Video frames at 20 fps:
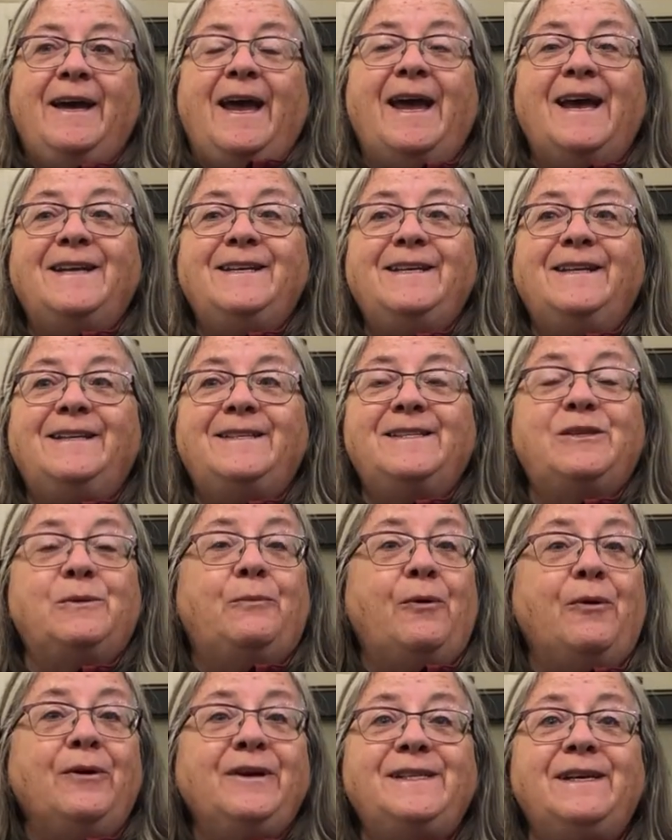And it
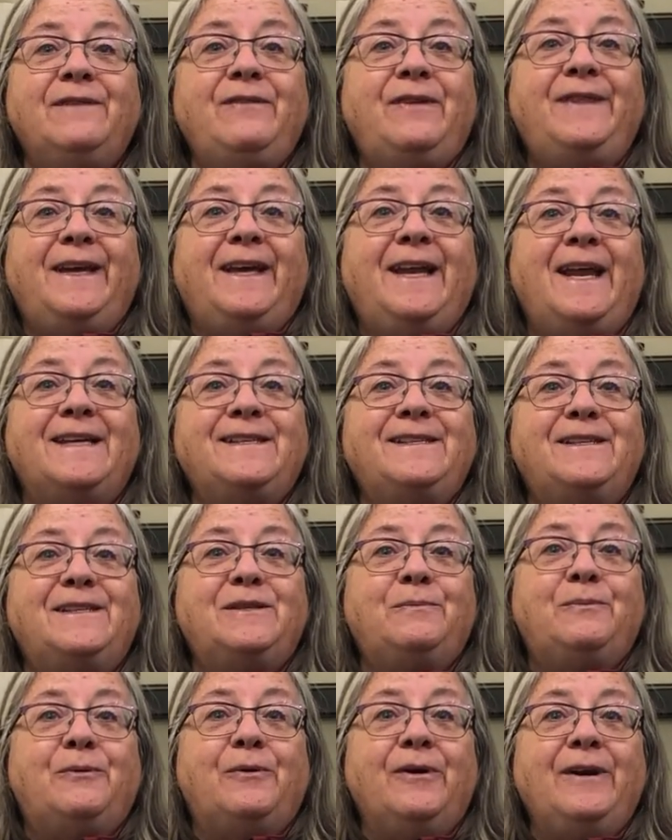supports everything it has to
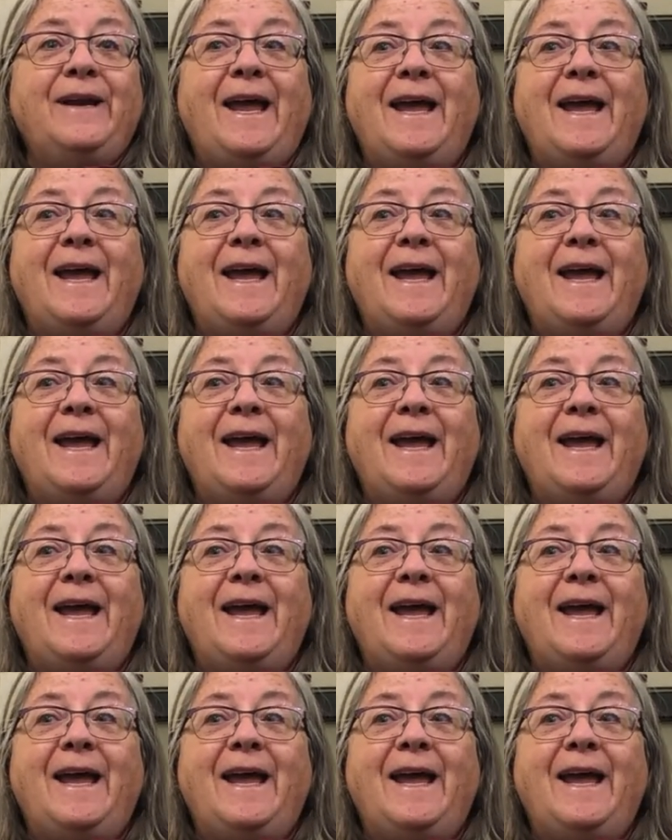support,